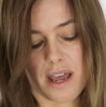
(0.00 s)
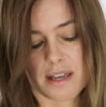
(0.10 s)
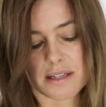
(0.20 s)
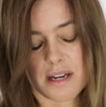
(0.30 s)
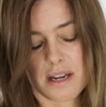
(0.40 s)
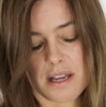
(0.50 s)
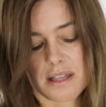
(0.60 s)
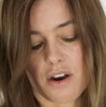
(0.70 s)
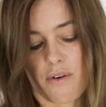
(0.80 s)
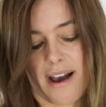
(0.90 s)
and
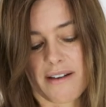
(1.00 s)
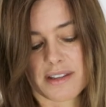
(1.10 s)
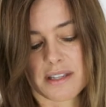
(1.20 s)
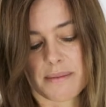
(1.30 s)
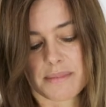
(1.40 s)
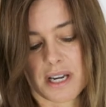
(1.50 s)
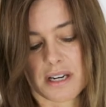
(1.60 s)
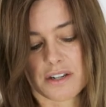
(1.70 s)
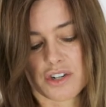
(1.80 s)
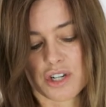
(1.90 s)
the graph is
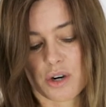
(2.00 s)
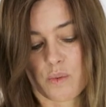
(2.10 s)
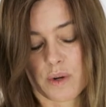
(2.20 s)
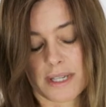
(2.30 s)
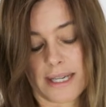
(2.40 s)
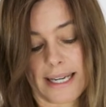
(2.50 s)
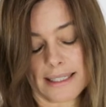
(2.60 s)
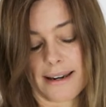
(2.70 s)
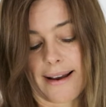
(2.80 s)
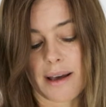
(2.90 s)
updated to show what's
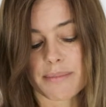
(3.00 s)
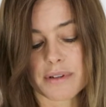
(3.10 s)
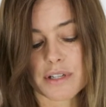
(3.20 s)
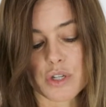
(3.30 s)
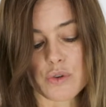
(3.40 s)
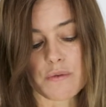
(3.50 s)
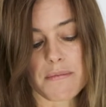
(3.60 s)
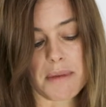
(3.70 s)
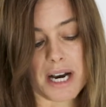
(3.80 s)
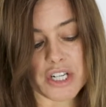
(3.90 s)
likely to happen
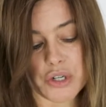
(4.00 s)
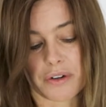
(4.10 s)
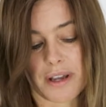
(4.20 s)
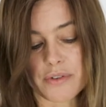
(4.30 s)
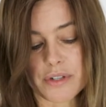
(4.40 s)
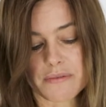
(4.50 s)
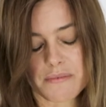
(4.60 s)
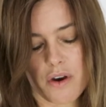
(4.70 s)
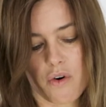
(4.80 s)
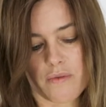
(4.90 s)
to my sugar levels
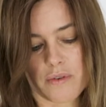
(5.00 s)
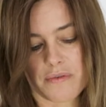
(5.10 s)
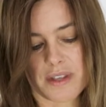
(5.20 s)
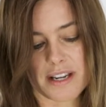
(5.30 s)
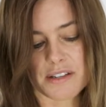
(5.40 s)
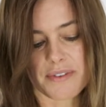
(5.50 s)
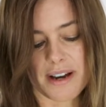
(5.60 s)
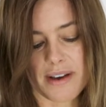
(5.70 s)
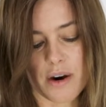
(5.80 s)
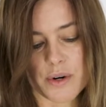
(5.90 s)
over the next
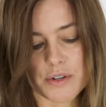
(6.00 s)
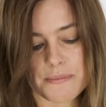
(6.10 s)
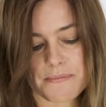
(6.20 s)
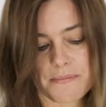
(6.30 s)
5 hours.